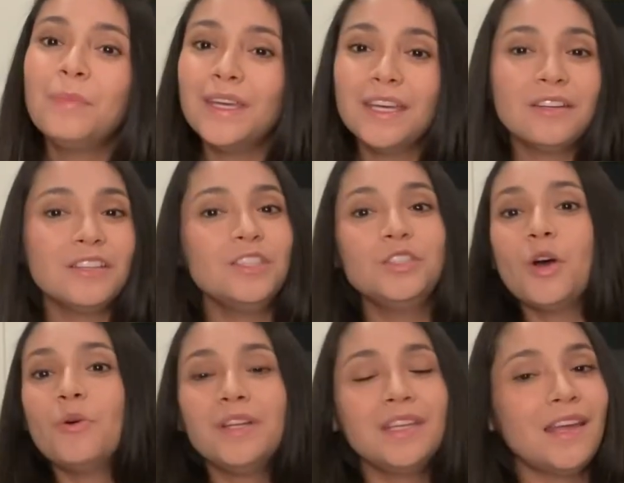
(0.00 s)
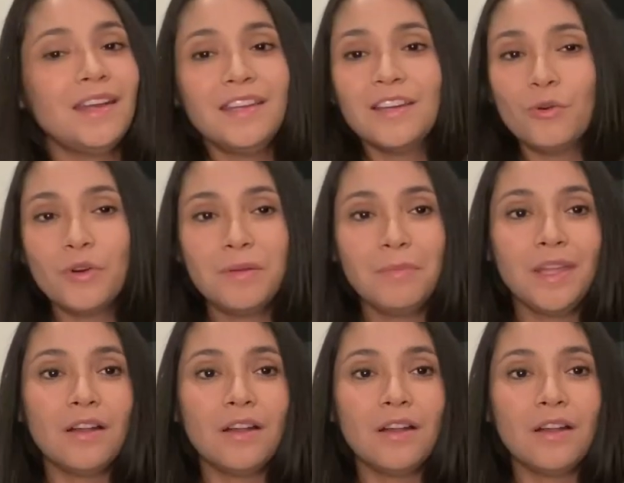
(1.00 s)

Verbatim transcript: beginner, you don't need any equipment.